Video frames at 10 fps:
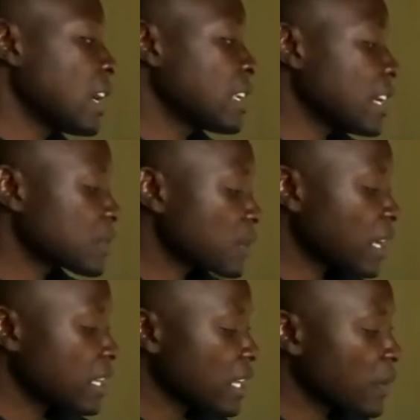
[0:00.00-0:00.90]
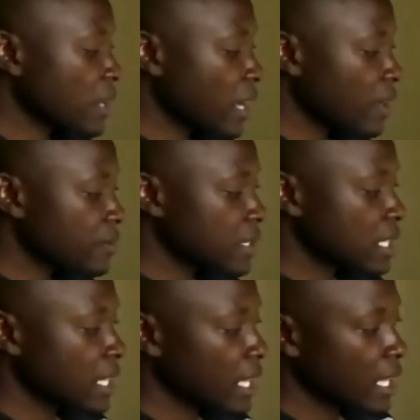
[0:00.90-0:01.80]
That's why here we are
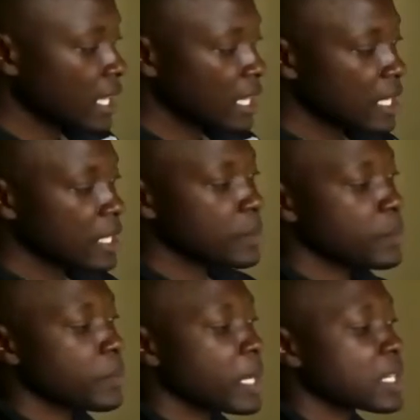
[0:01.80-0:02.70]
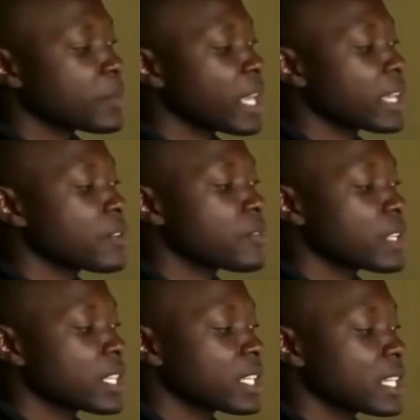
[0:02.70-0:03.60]
having a multiplying
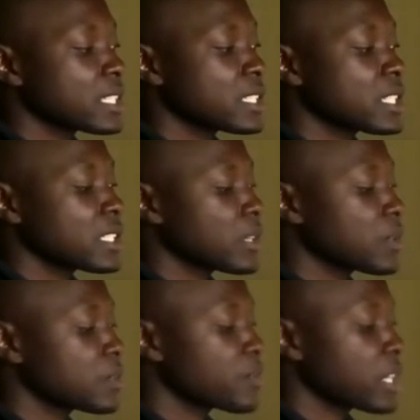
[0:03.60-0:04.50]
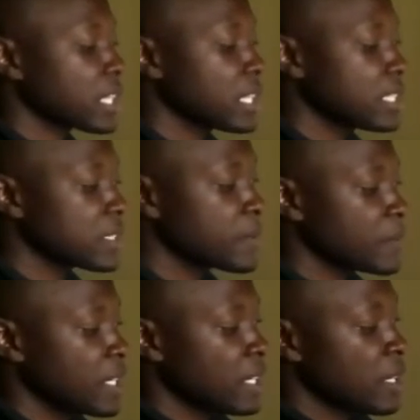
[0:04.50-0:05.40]
everything that is in the second bracket
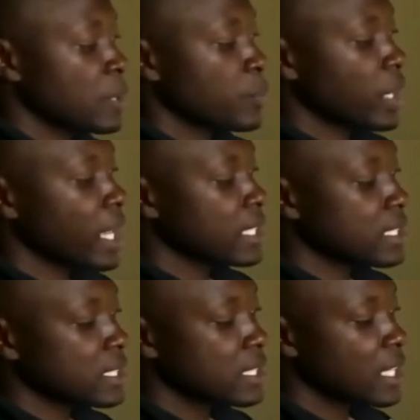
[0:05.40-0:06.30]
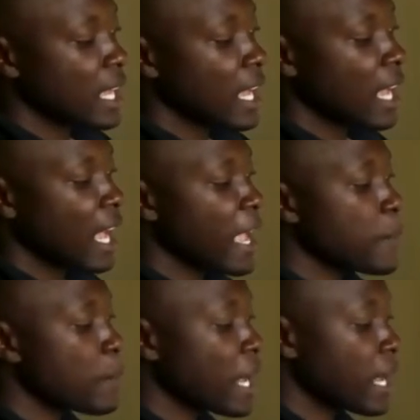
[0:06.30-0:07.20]
plus I
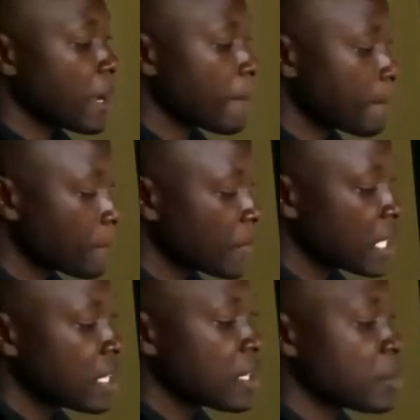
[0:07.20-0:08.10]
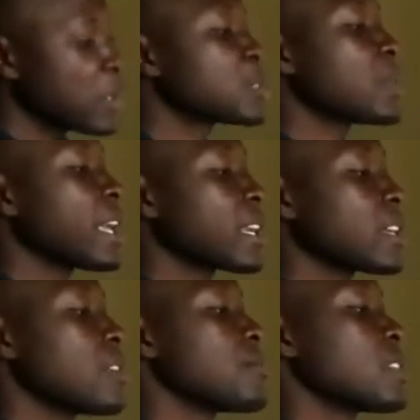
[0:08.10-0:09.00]
bar
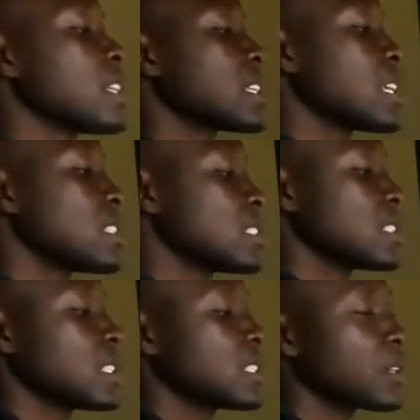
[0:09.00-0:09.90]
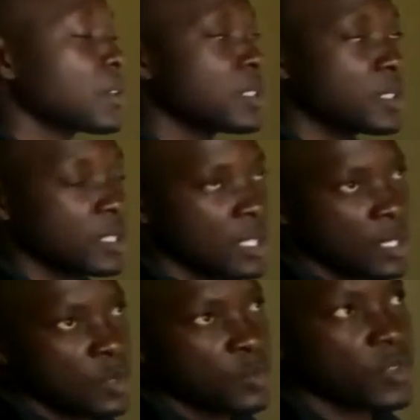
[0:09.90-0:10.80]
multiplying everything that is in the second
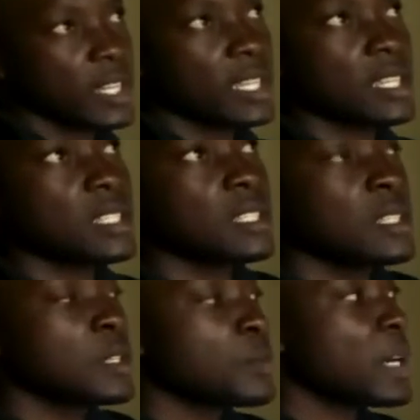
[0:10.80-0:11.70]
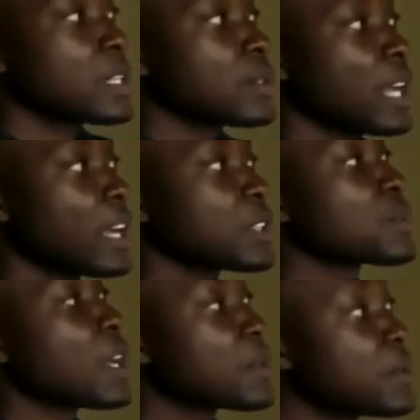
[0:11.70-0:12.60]
bracket. But as
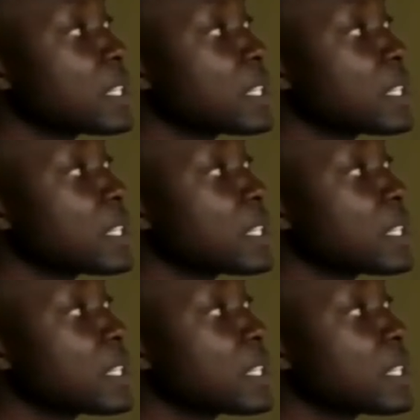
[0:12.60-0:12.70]
we are